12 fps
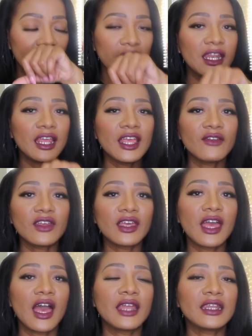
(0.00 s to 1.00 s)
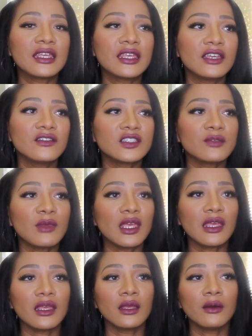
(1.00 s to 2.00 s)
It even kind of gives
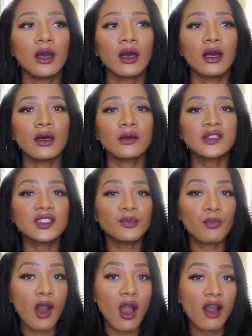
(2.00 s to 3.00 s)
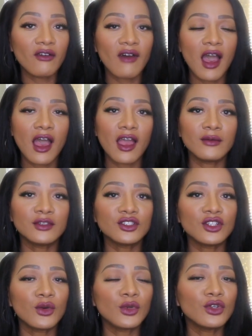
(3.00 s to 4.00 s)
me uh, spa vibes,
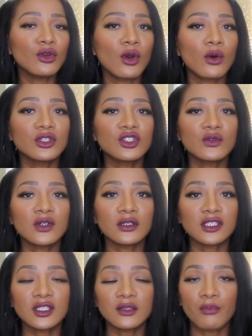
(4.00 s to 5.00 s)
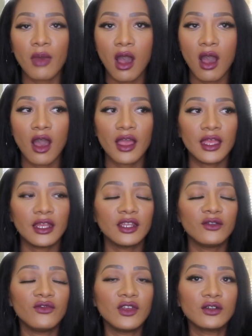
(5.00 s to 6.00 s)
you know, when you go into a spa and
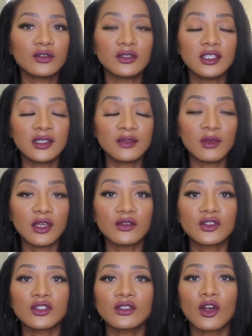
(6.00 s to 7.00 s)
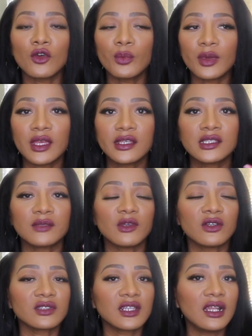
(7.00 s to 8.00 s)
it, feel, it smells soapy, it
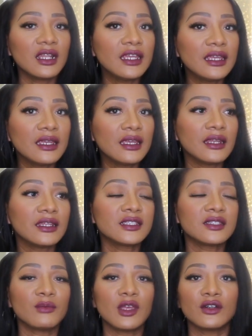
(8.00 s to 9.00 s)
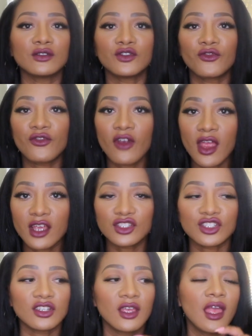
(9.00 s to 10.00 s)
smells clean, it smells
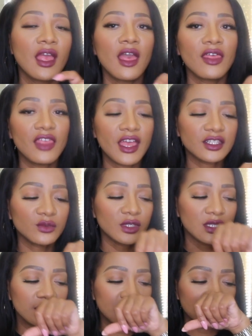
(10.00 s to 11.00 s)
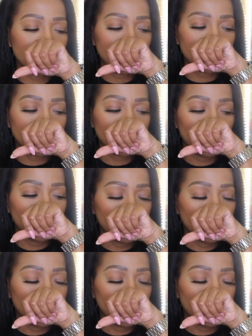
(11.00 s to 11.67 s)
fresh. That's what this is.